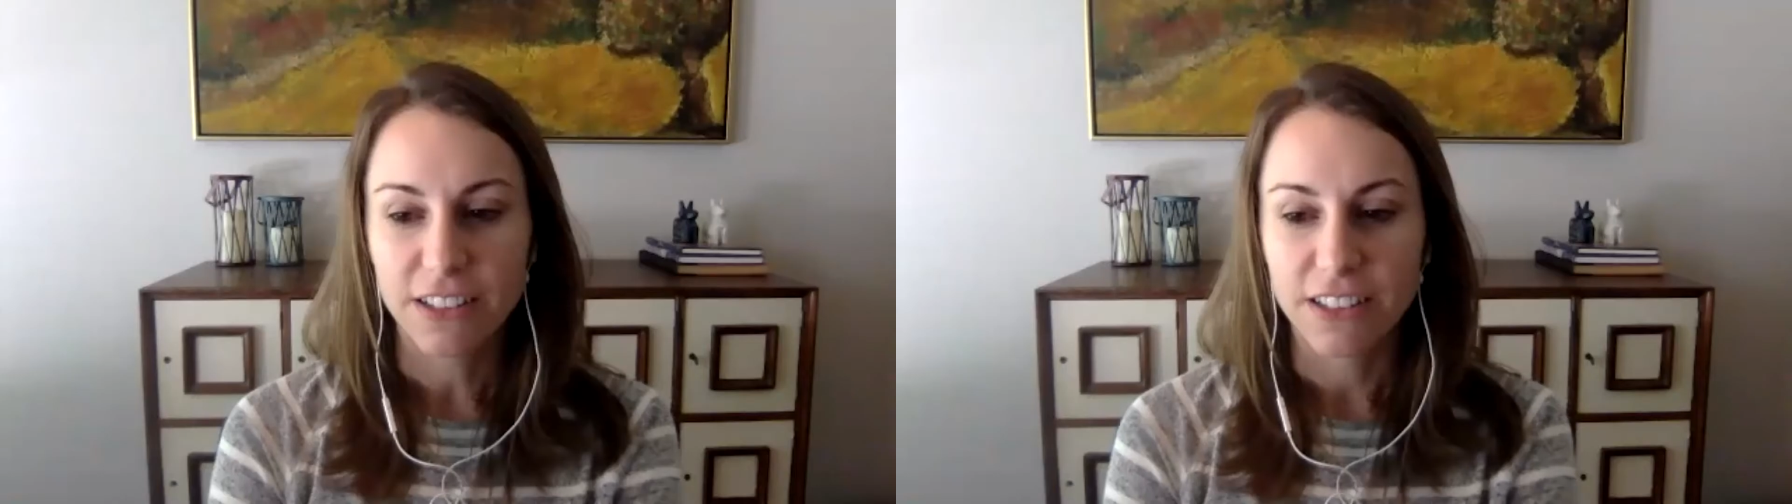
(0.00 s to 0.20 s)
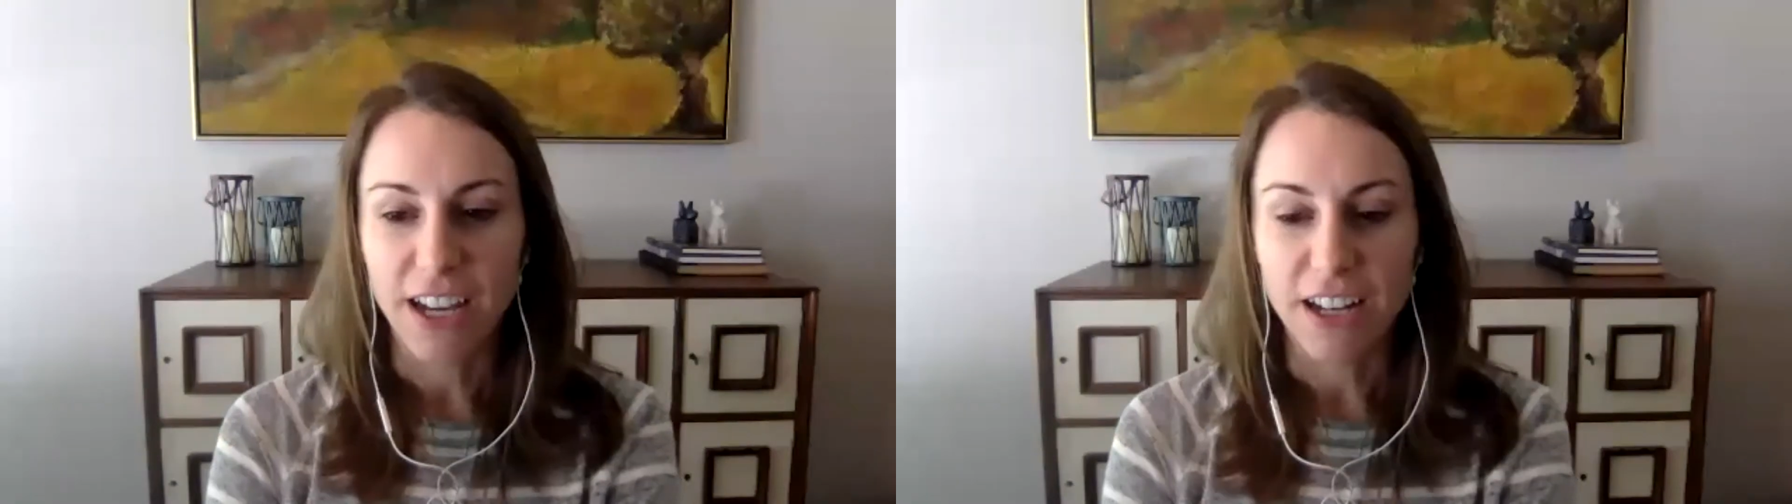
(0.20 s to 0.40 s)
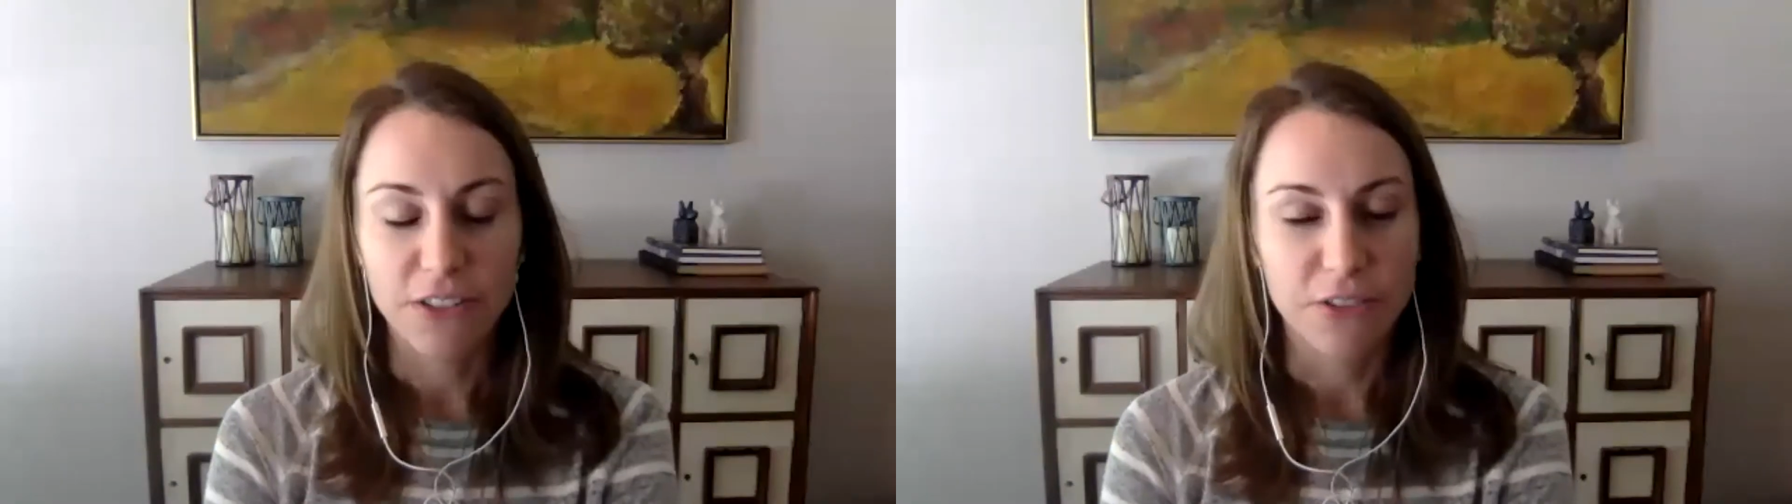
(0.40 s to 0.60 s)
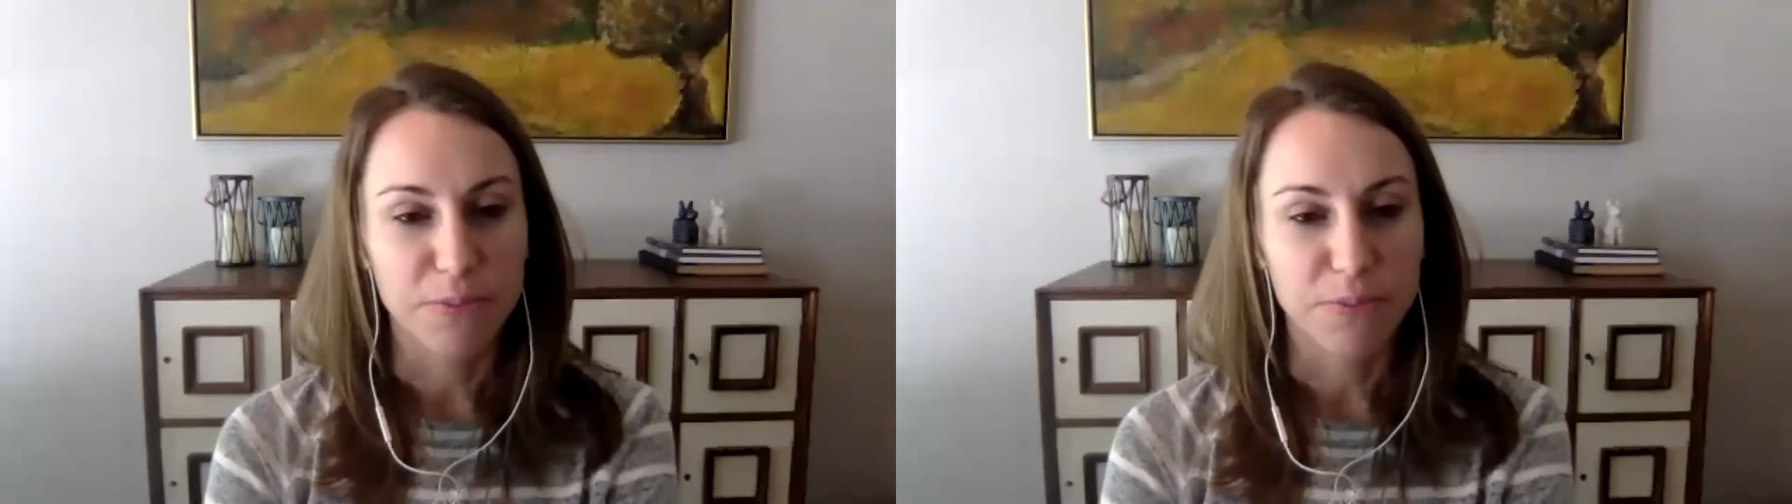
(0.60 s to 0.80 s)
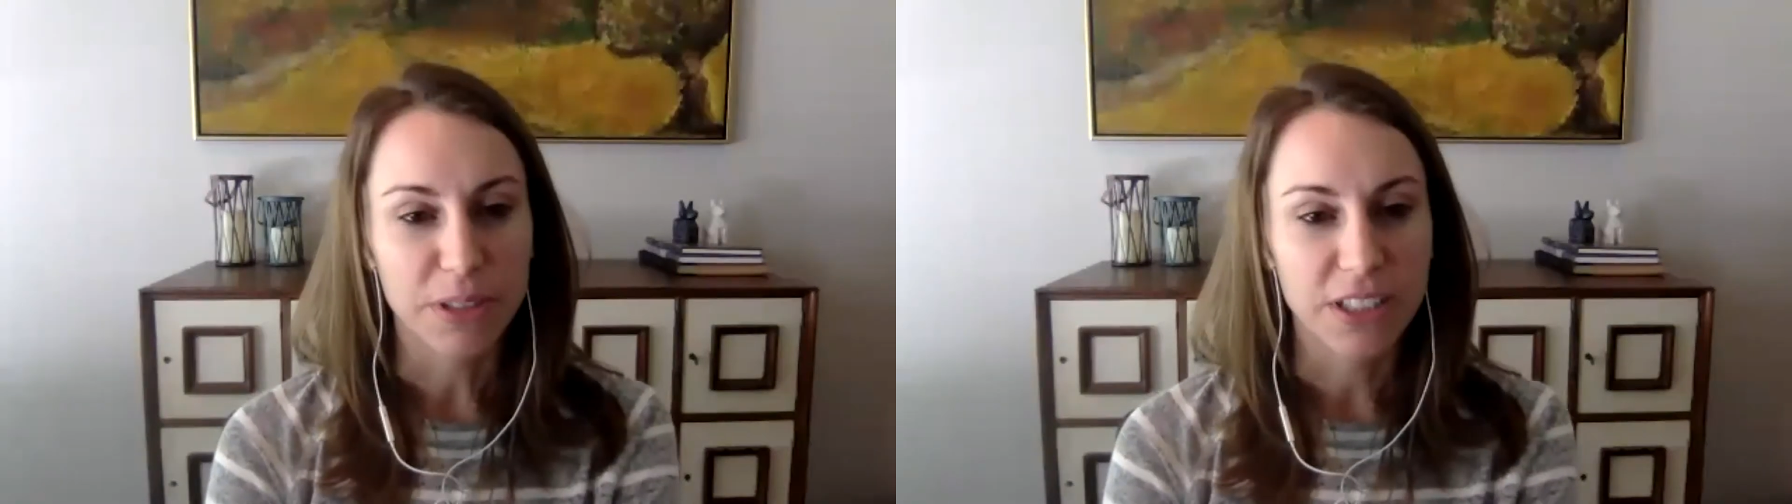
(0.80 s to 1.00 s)
Kind
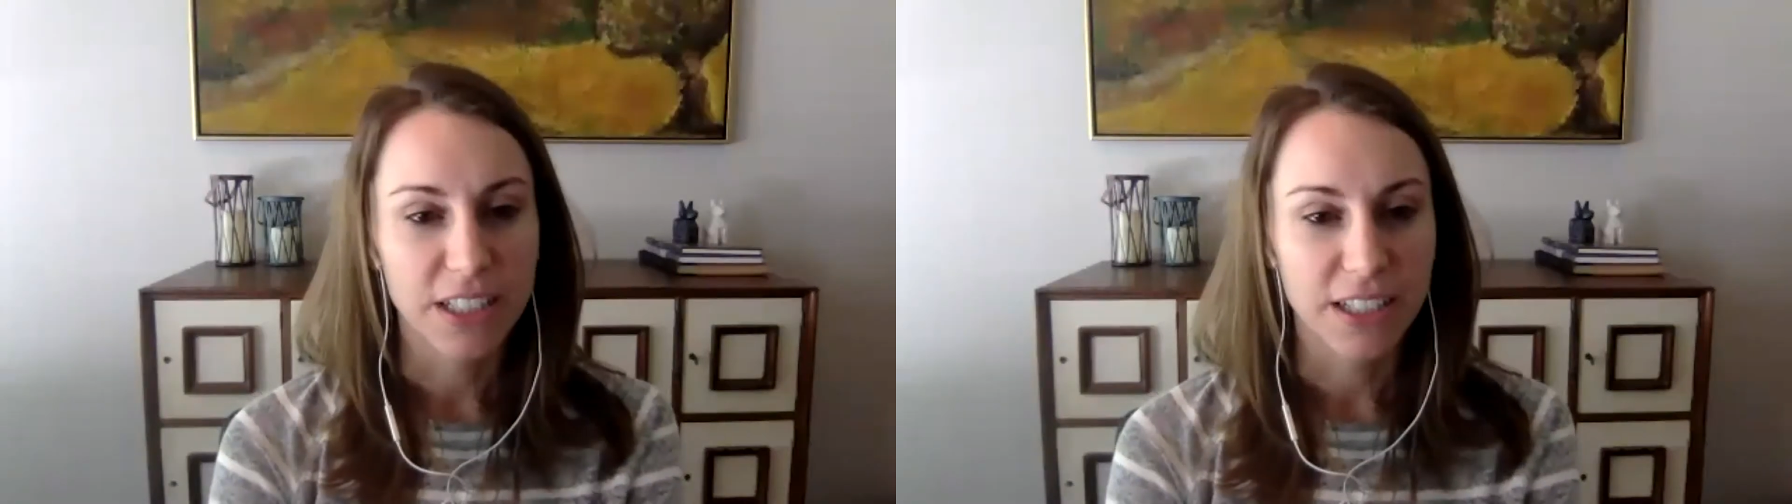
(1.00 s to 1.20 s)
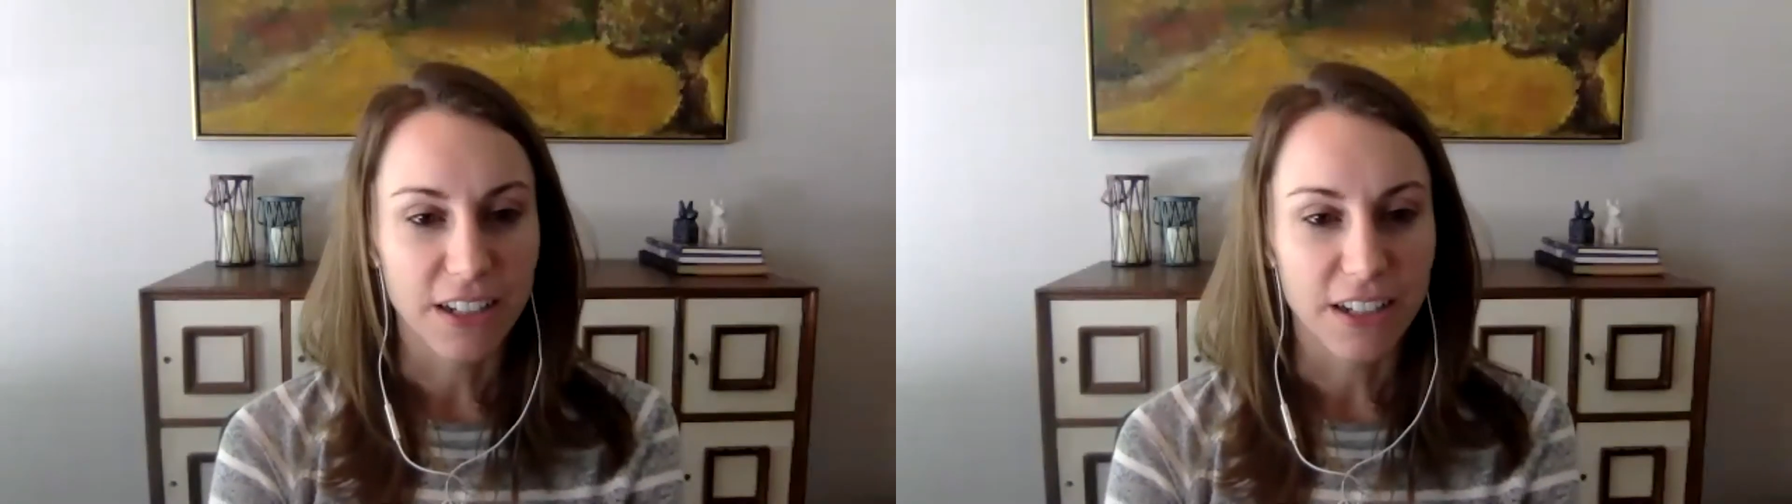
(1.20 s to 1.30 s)
of building